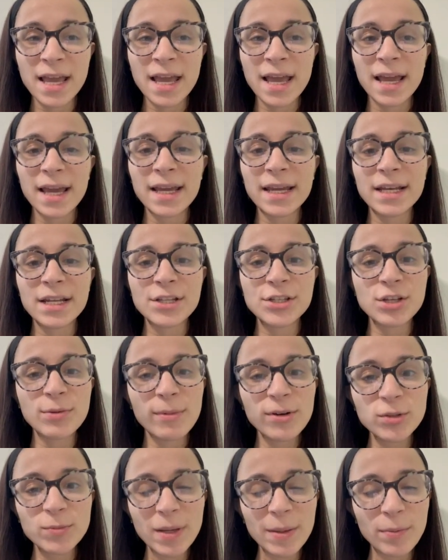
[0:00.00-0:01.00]
And so
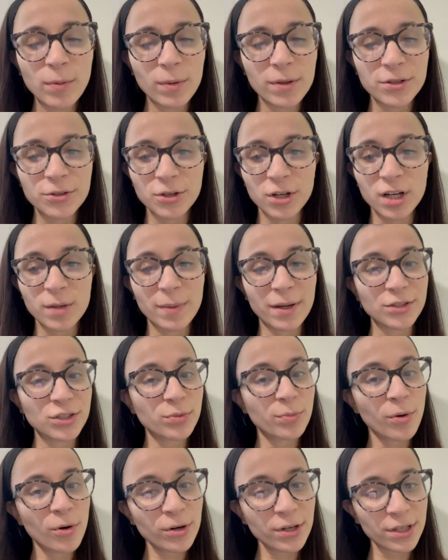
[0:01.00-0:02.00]
most people, when they talk about
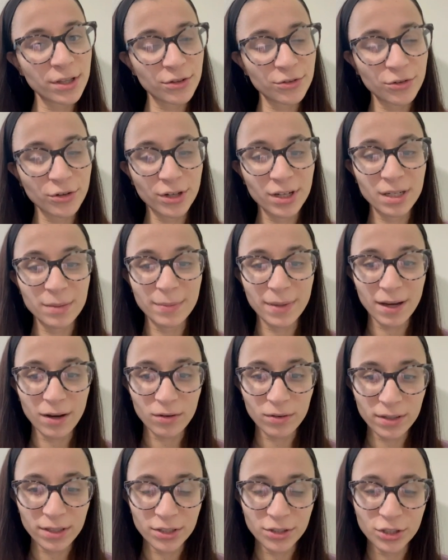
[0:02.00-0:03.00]
troponin, they're talking
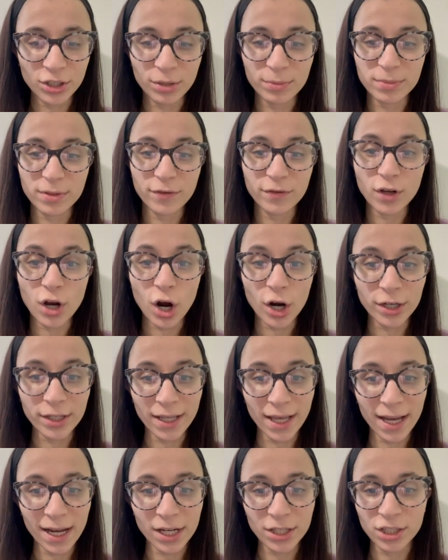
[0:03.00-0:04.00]
about in terms of
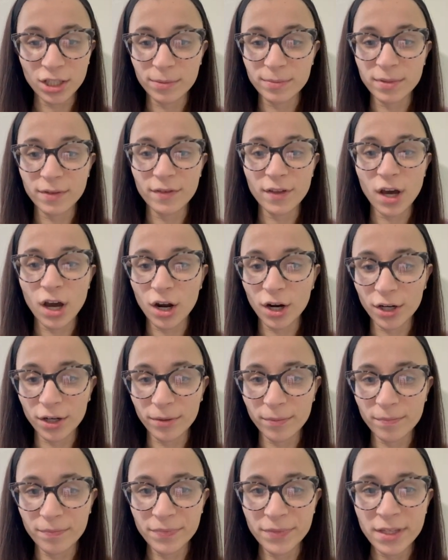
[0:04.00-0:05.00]
cardiac, in terms of the
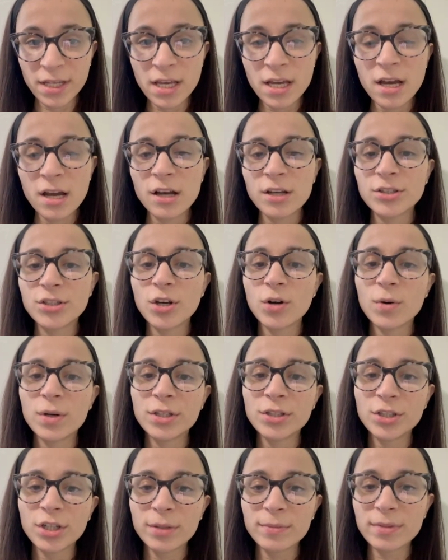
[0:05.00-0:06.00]
heart. So
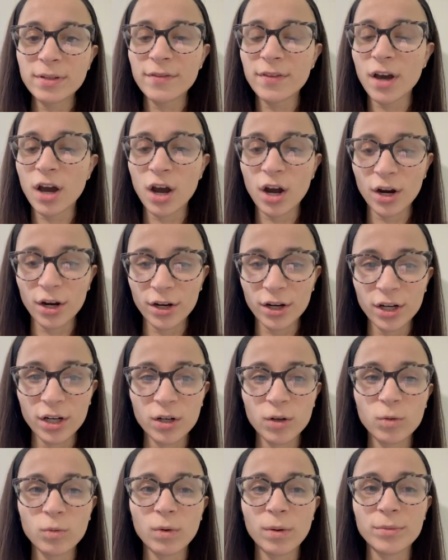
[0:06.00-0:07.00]
in terms of the
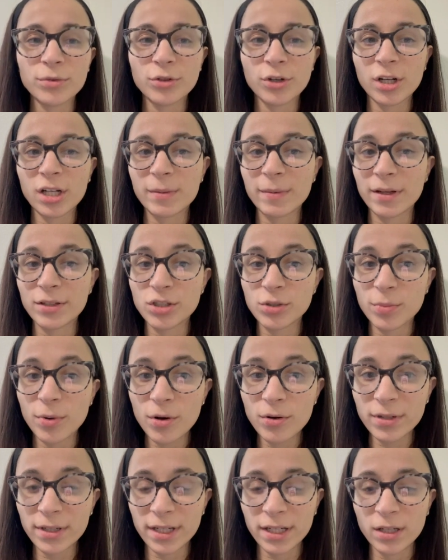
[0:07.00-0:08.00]
heart, when we're talking about
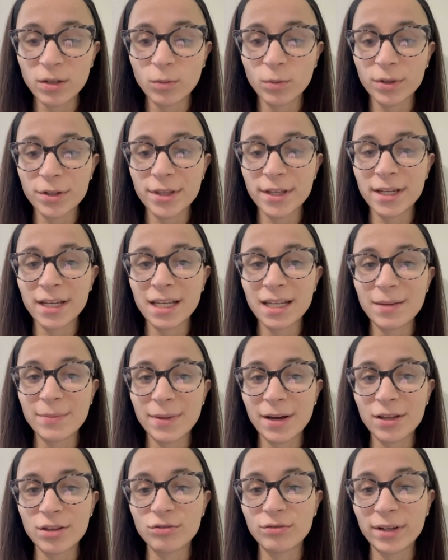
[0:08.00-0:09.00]
troponin, we're thinking
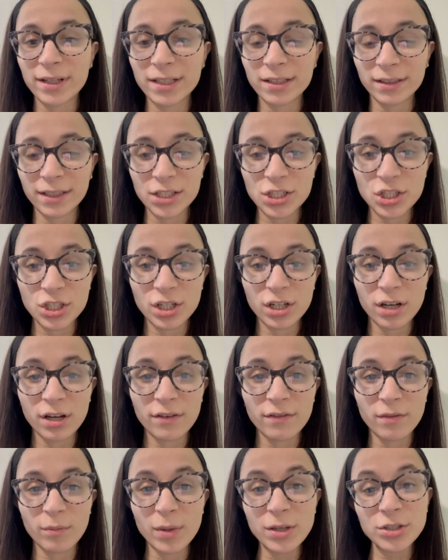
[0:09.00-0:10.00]
about the regulation
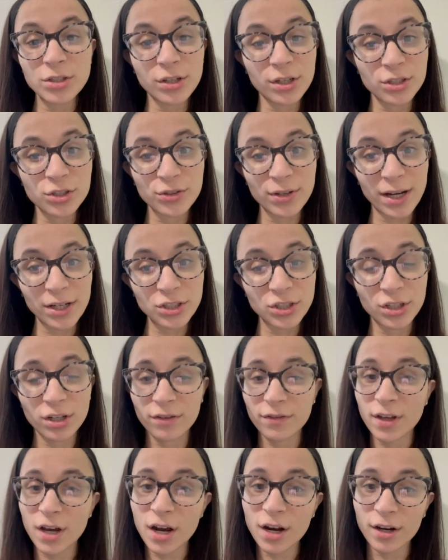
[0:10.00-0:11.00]
of muscle contraction of
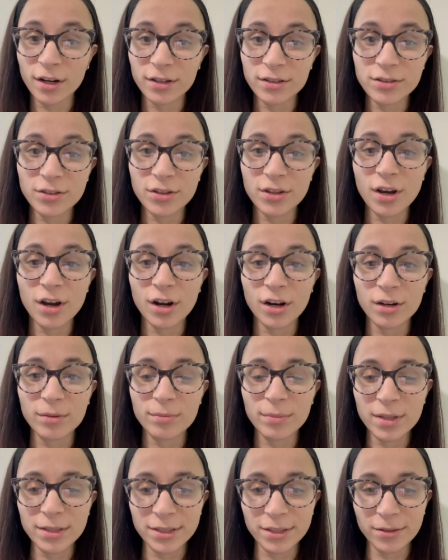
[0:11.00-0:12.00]
the heart, so the heart
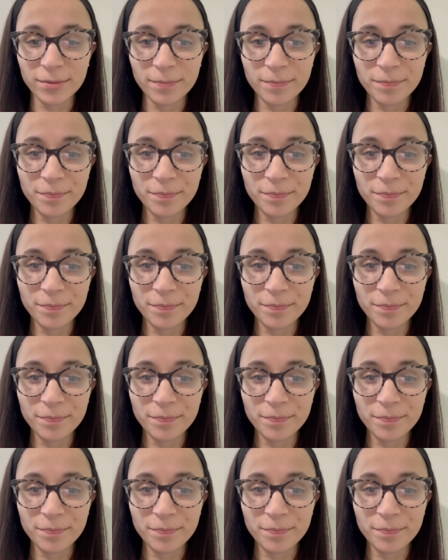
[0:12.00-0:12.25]
muscle.